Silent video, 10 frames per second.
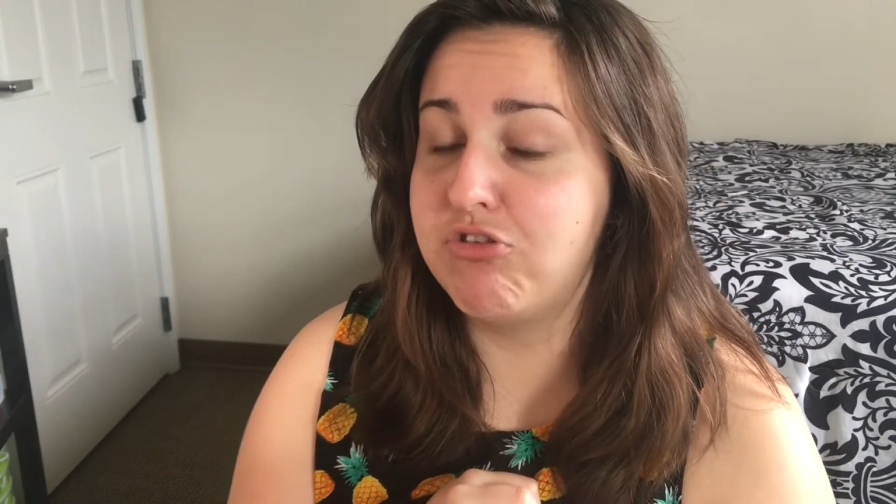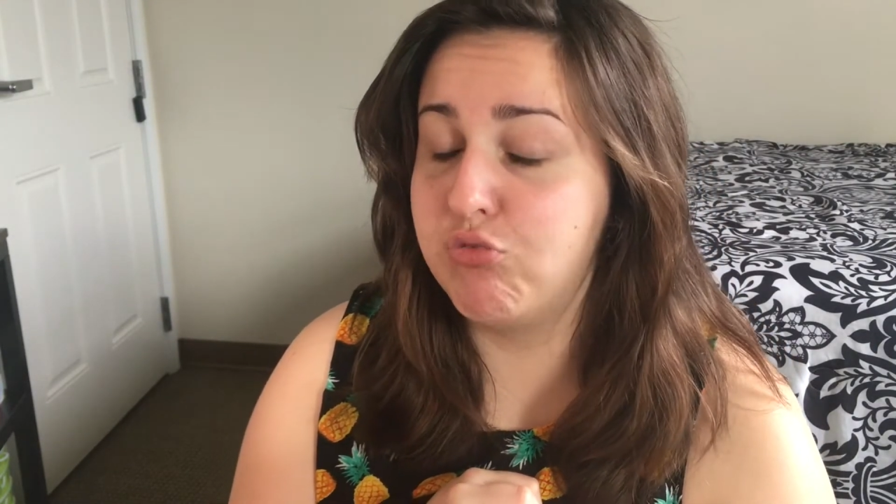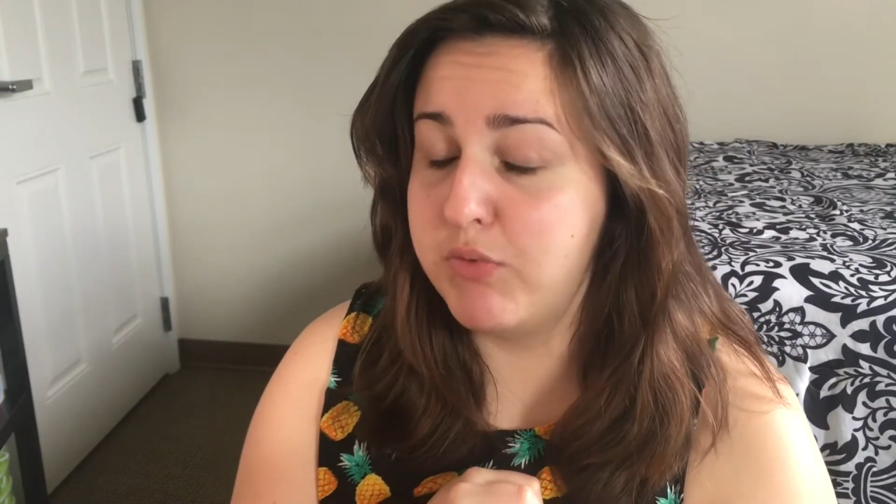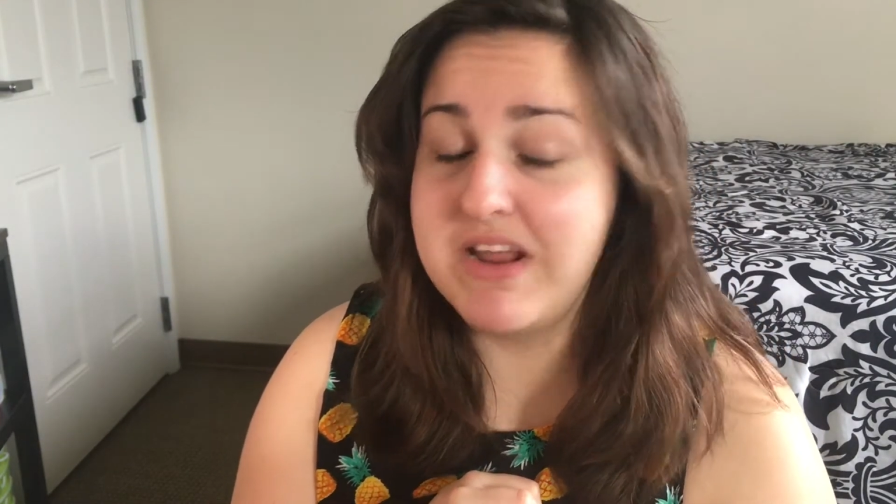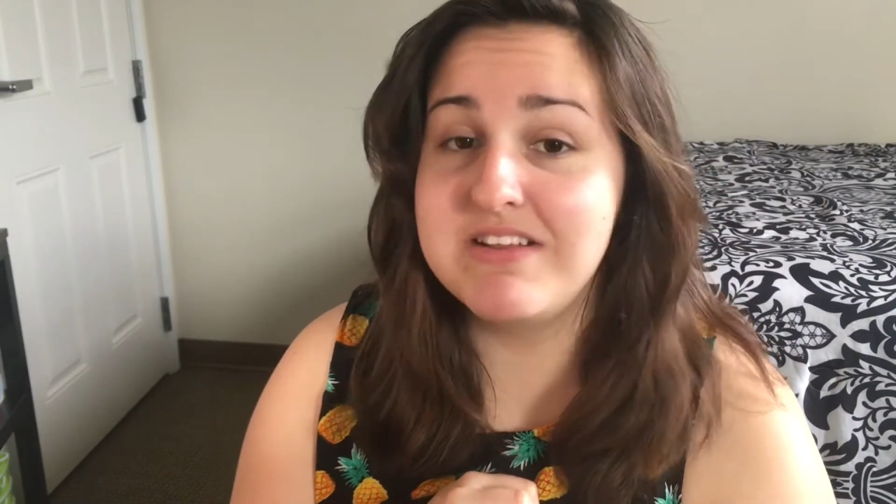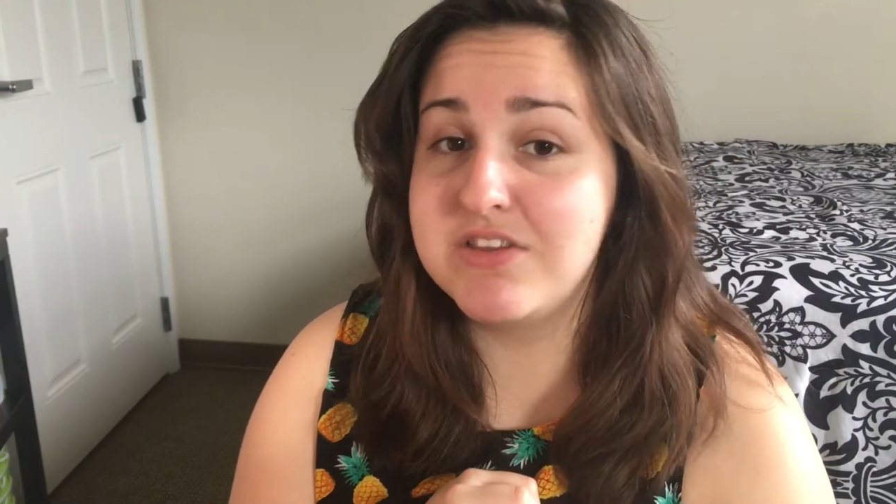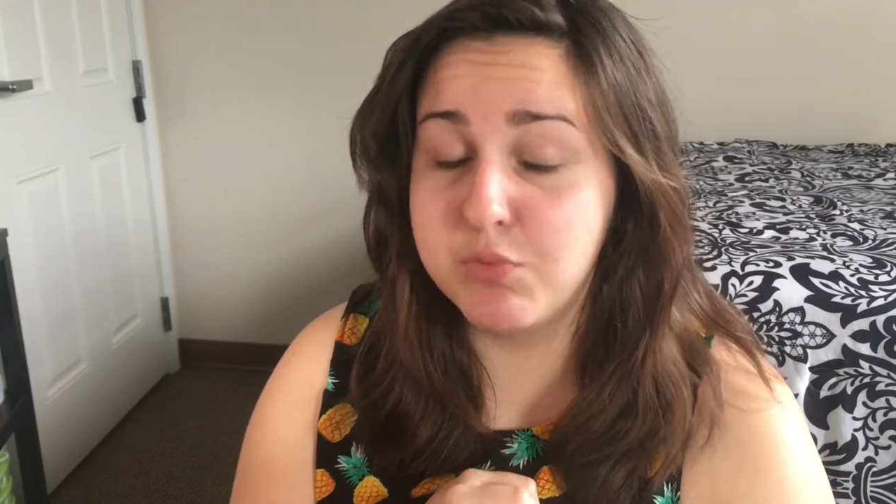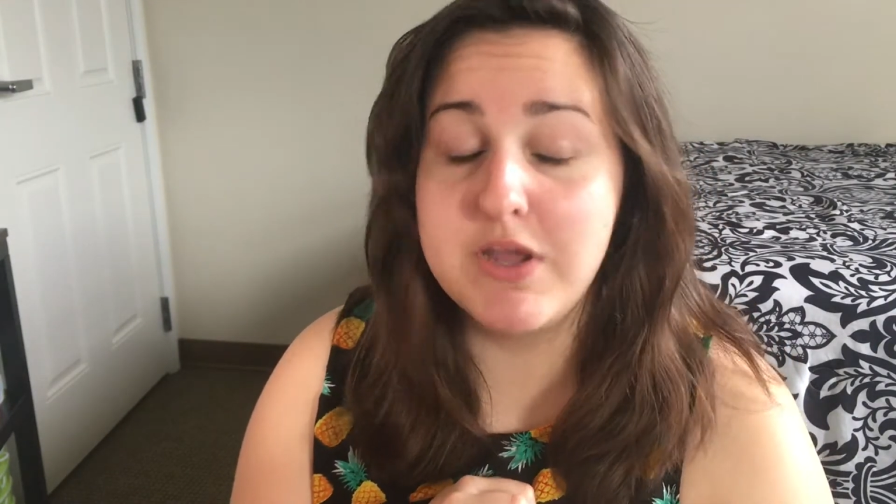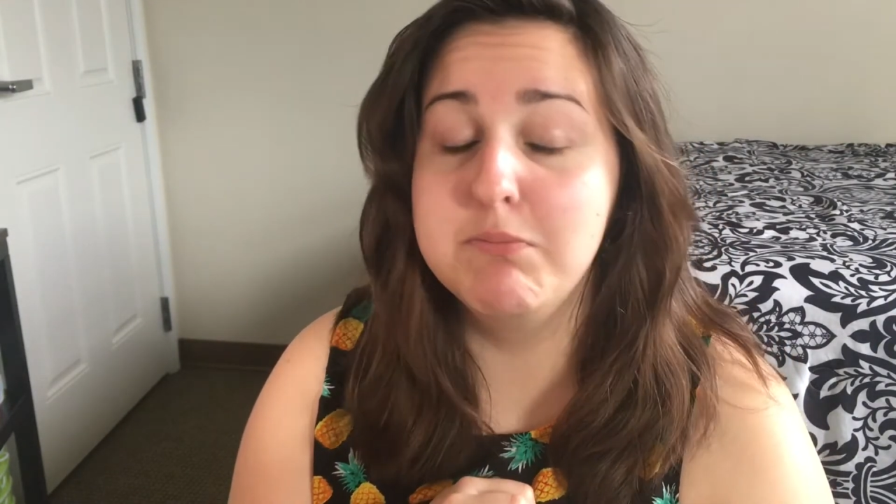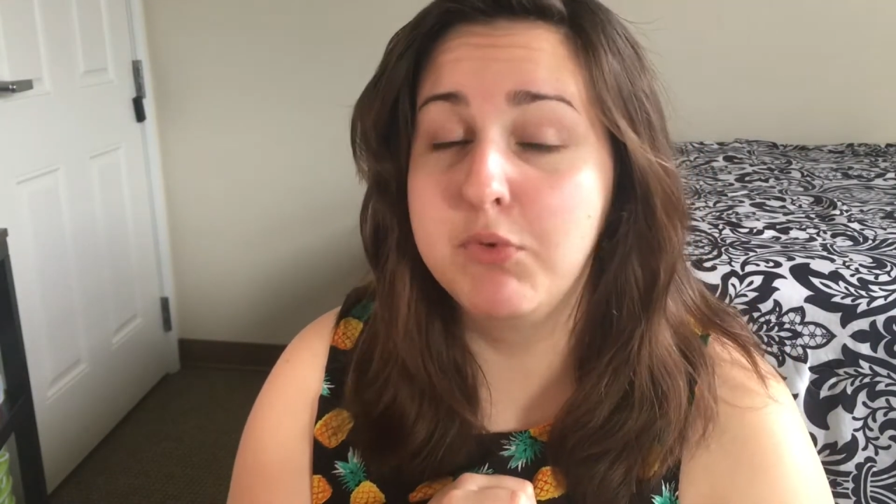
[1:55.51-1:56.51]
sweet
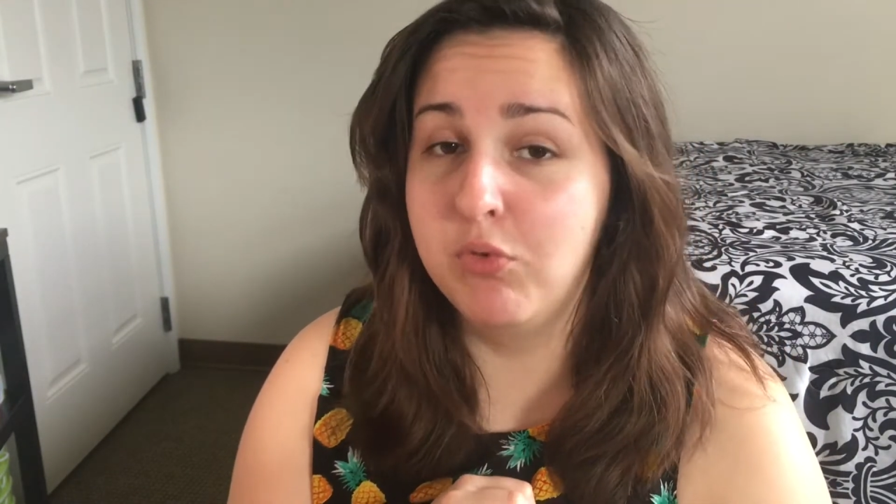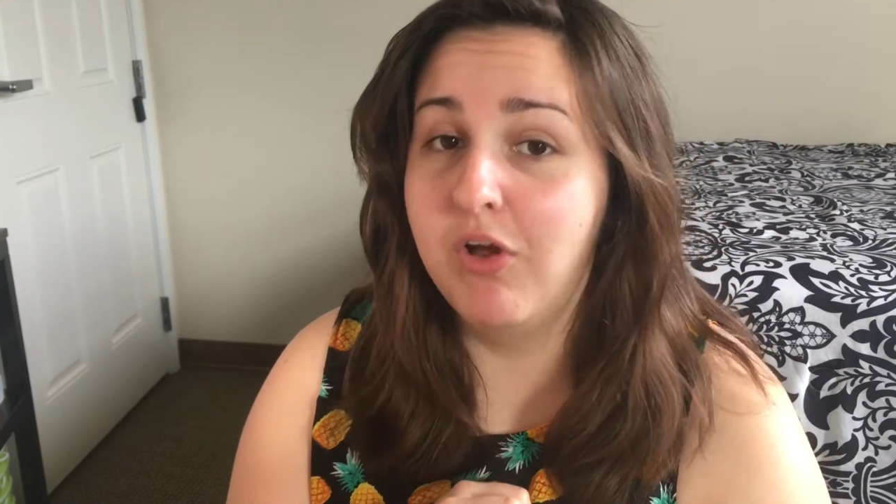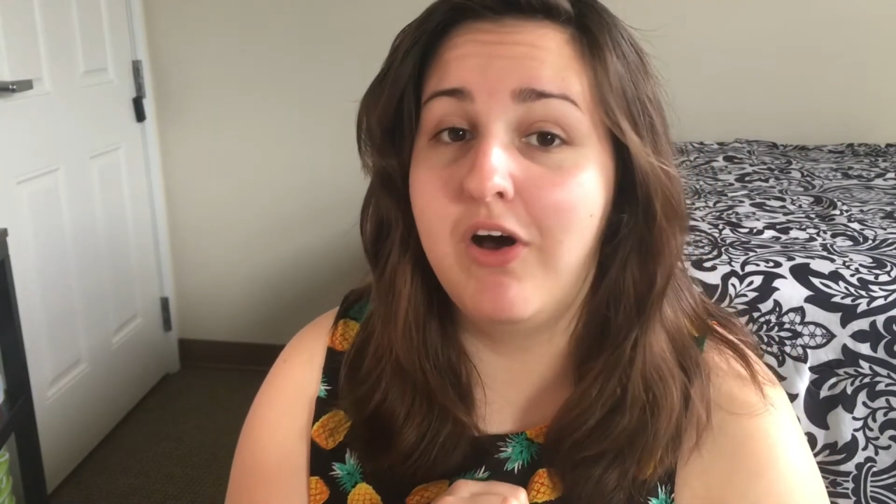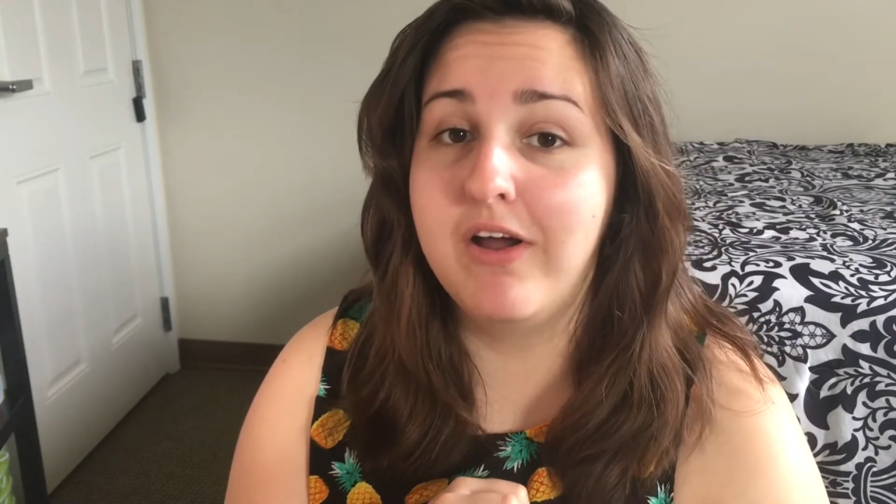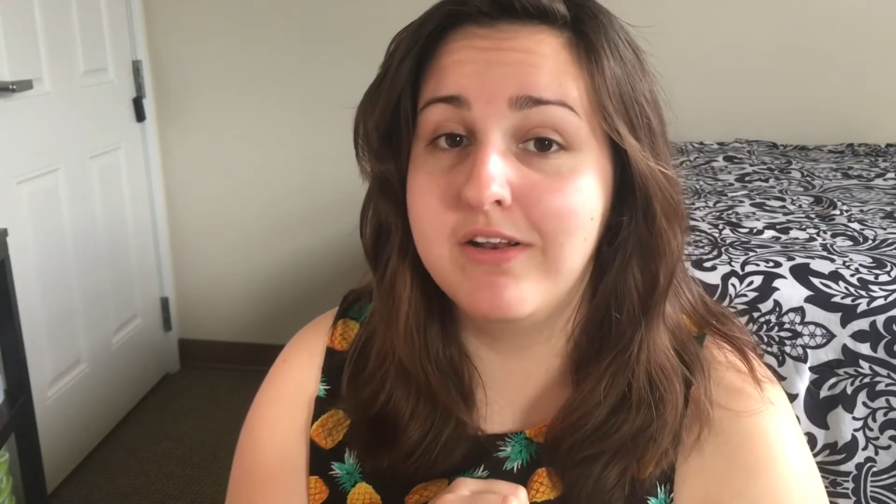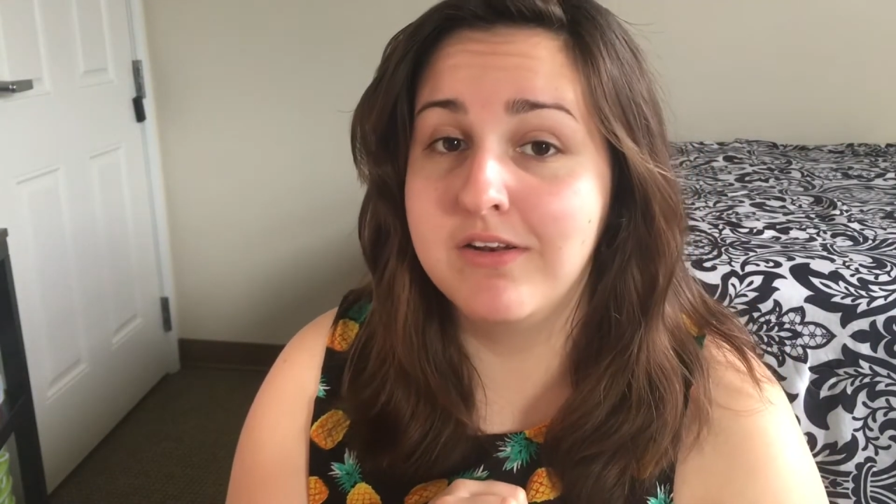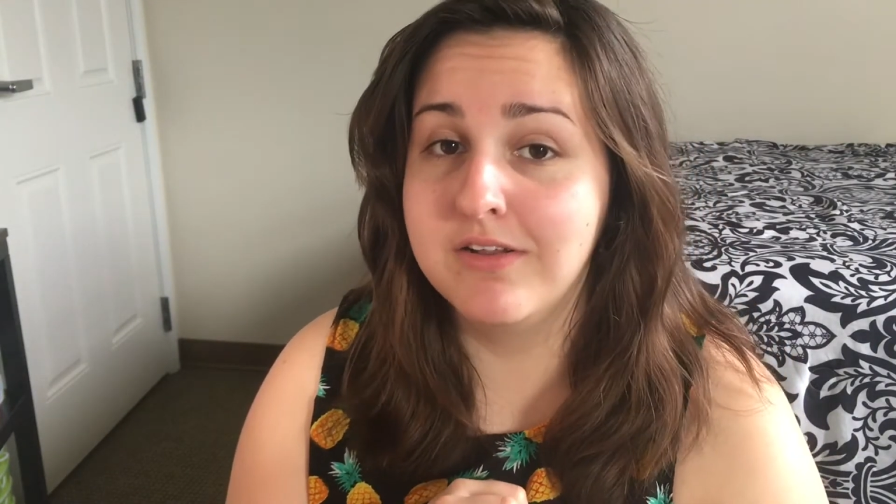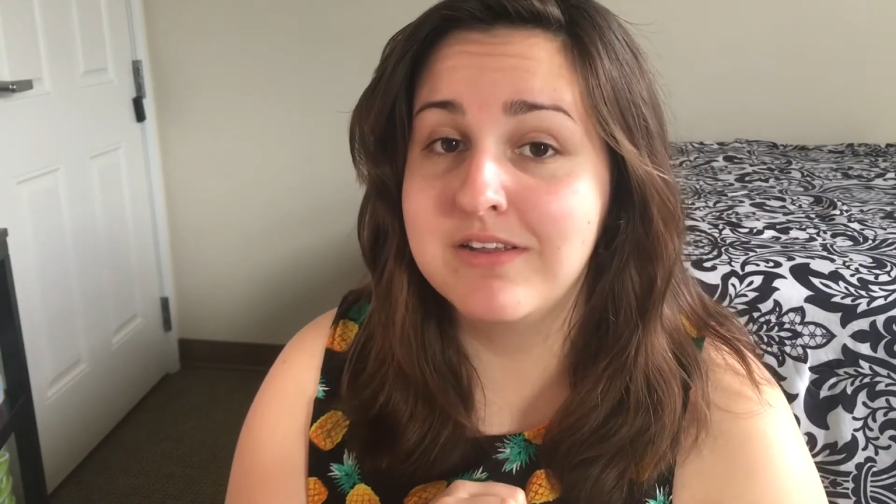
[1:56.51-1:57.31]
Mulan